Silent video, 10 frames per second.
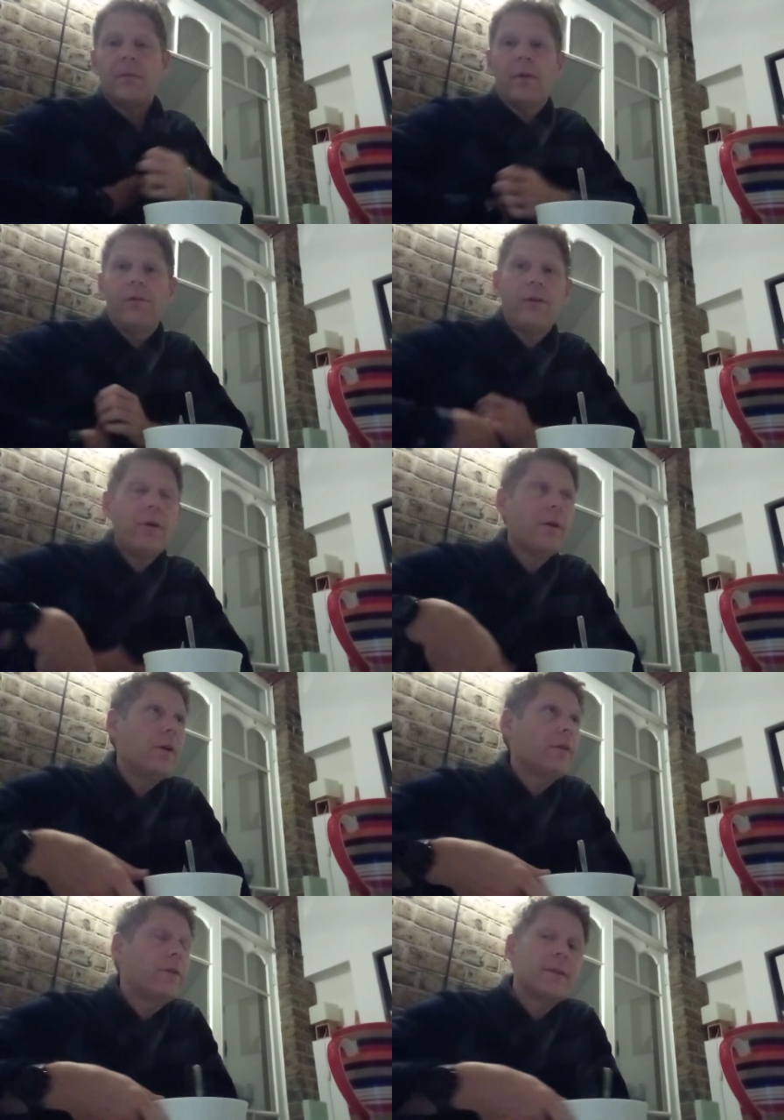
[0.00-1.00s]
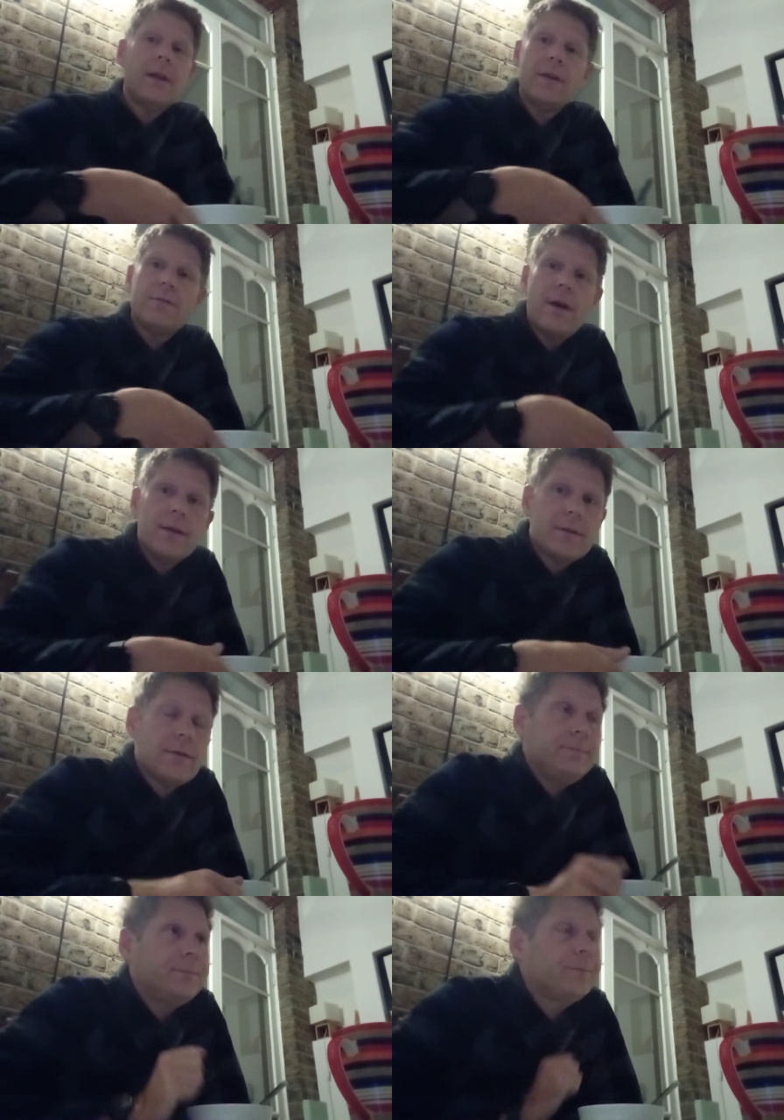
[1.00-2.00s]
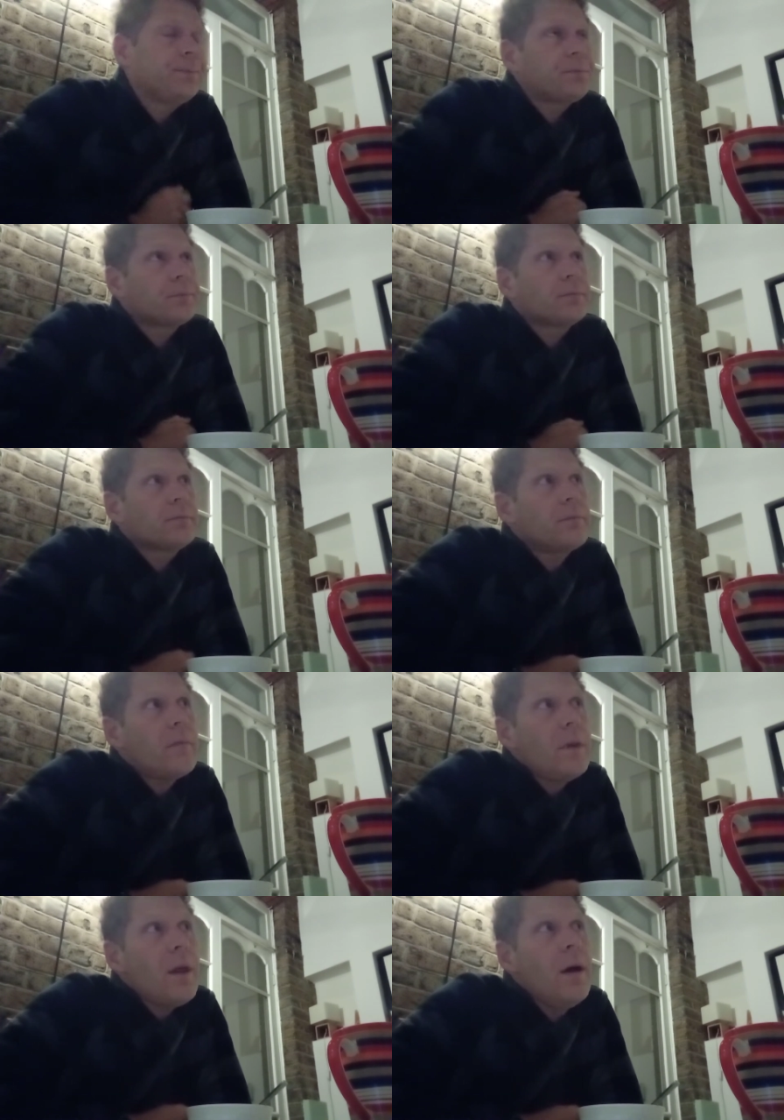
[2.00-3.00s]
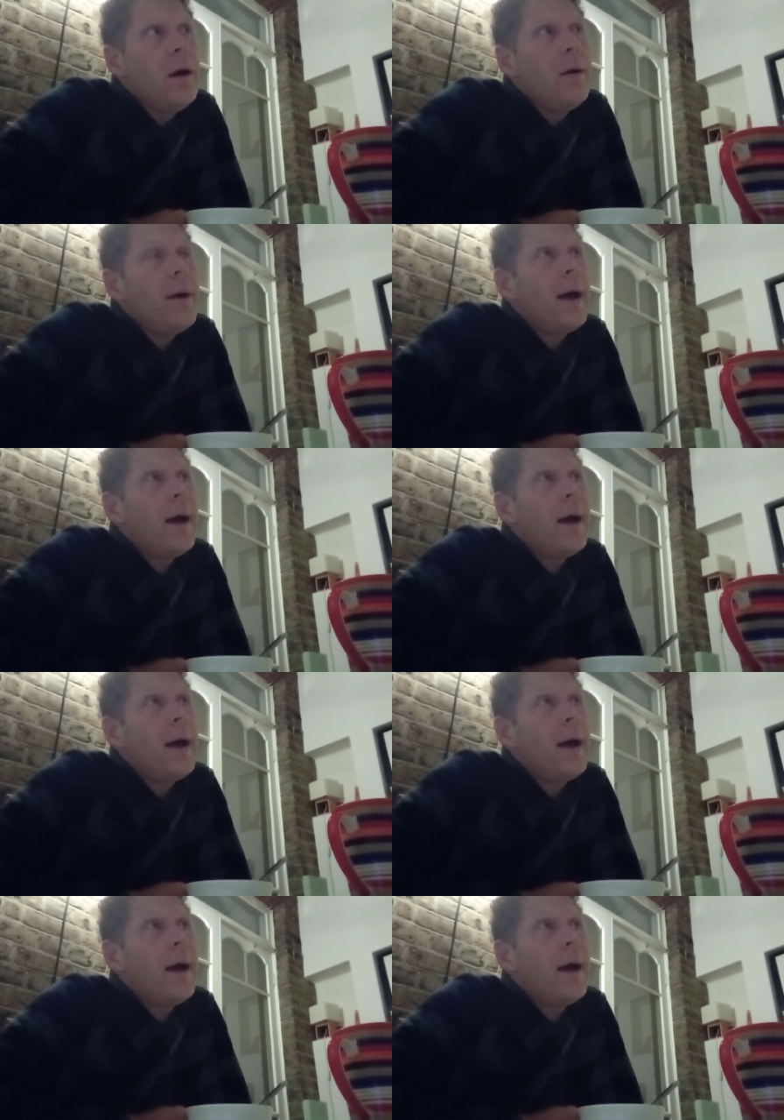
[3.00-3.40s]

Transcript: for uh, for today's race. Um,